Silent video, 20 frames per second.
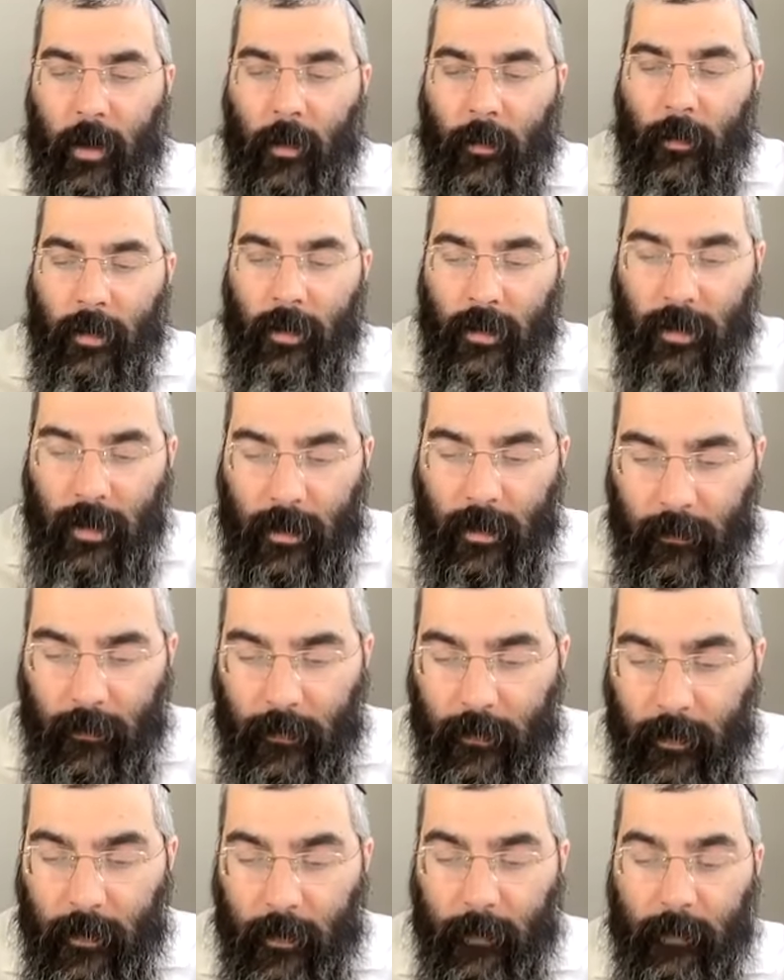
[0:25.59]
I'm bringing down
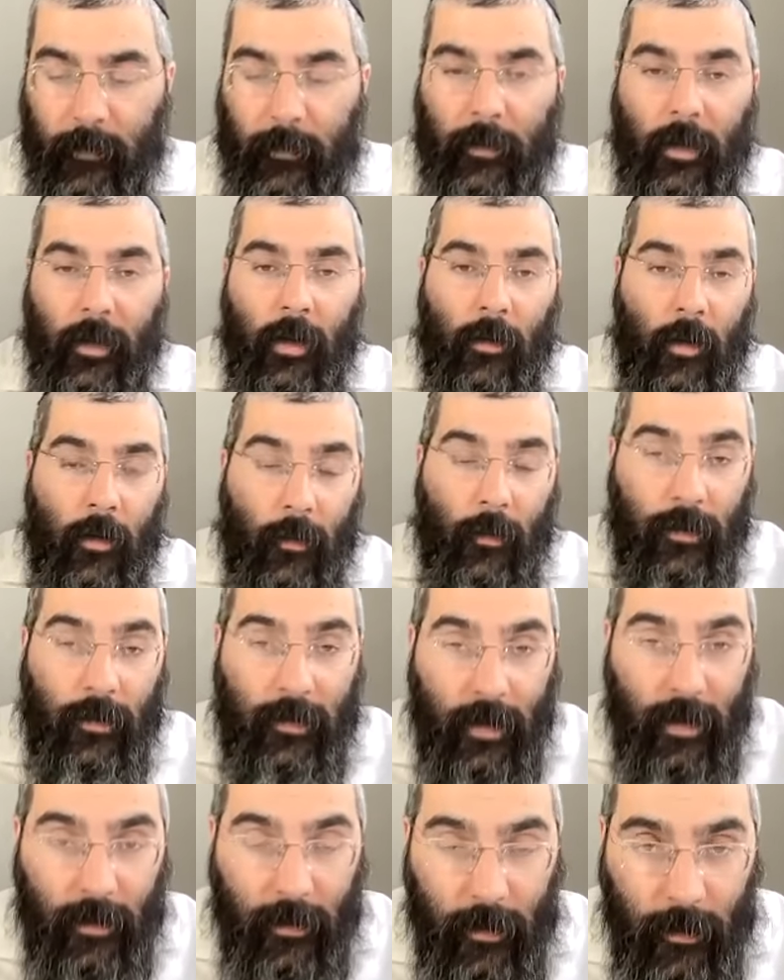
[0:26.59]
from I wrote
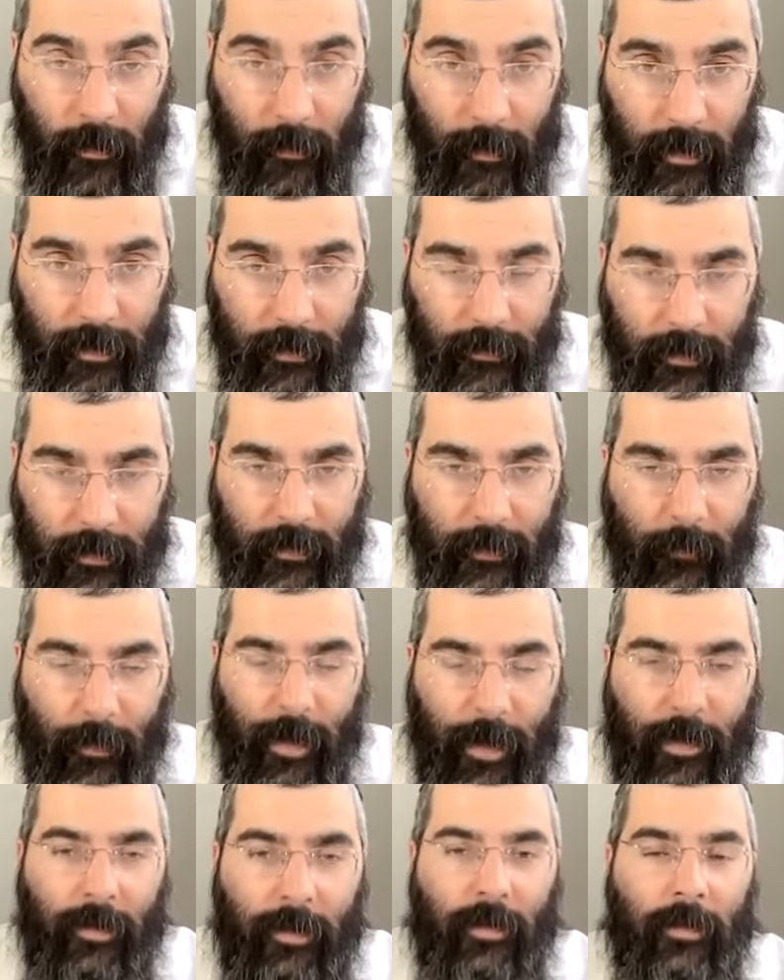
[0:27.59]
down the mitzvahs
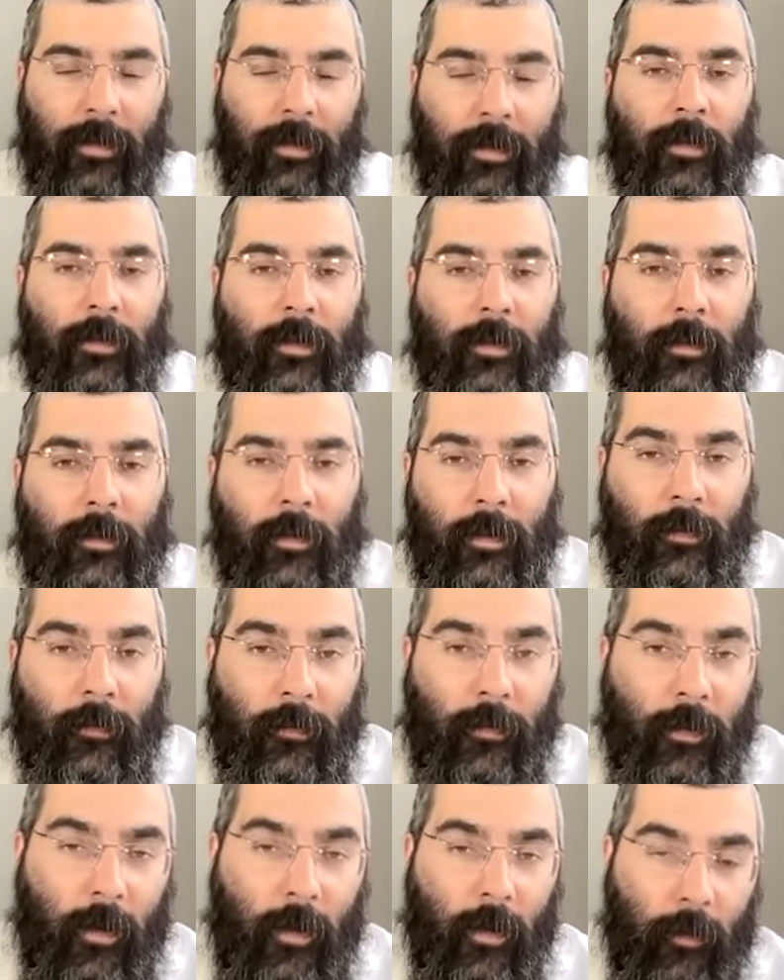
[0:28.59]

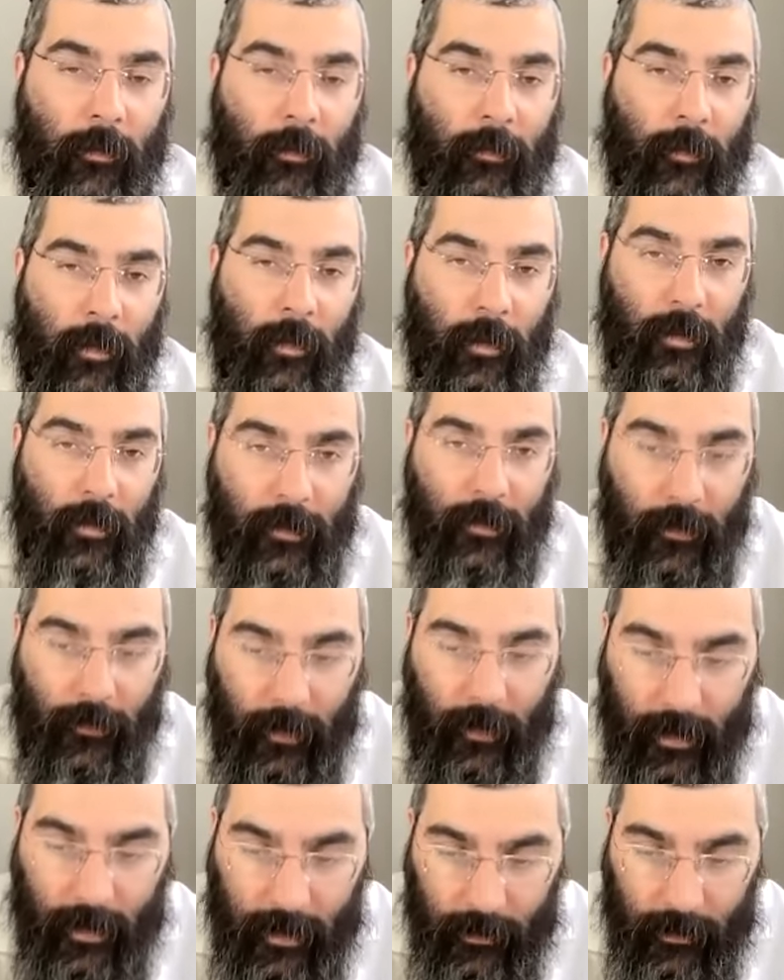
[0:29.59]
from the
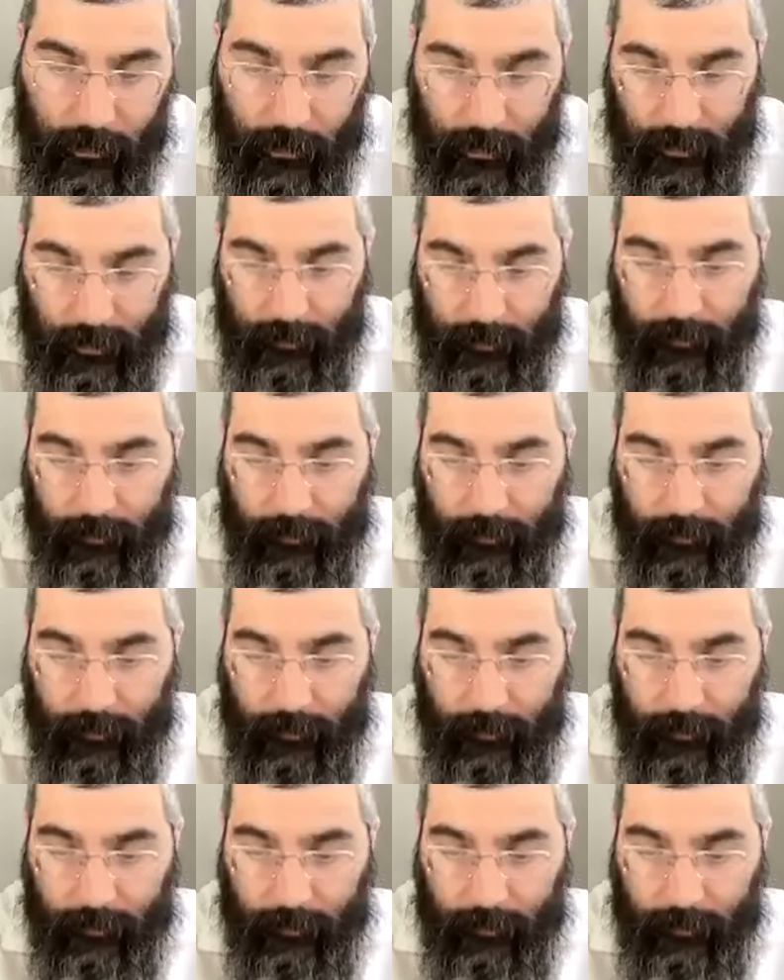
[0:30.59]
Sefer Chinuch.